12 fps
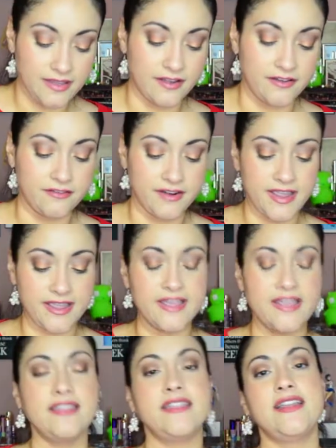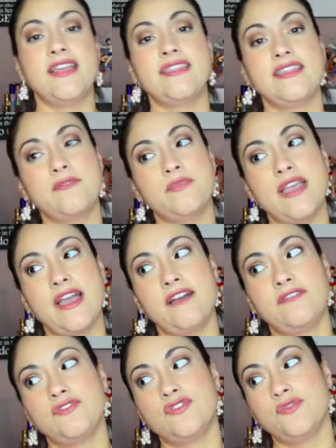All right, and then I think we have
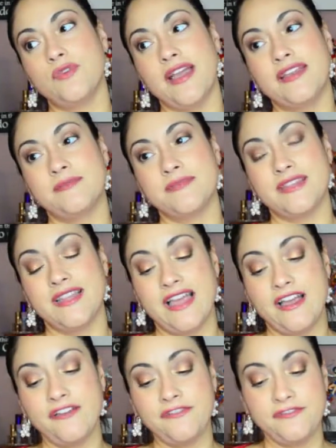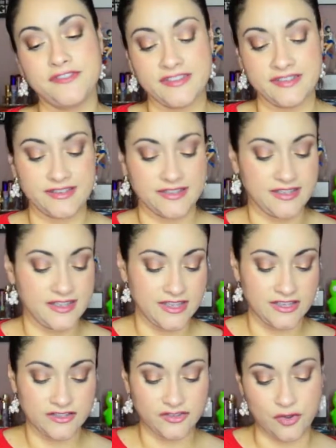2 items left.
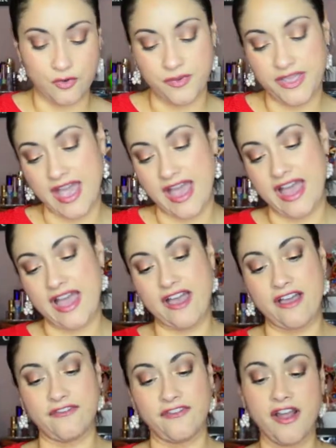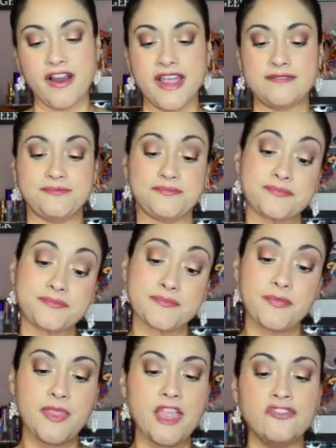So we have, all right,
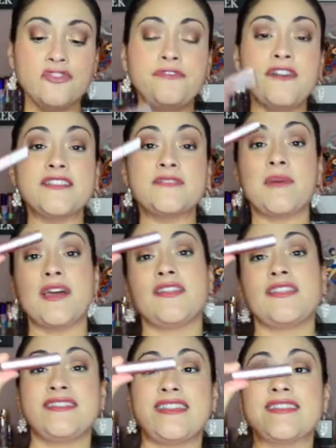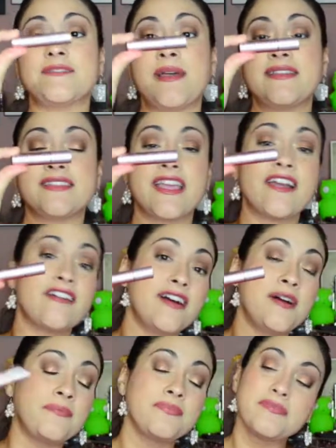Too Faced Better Than Sex Mascara.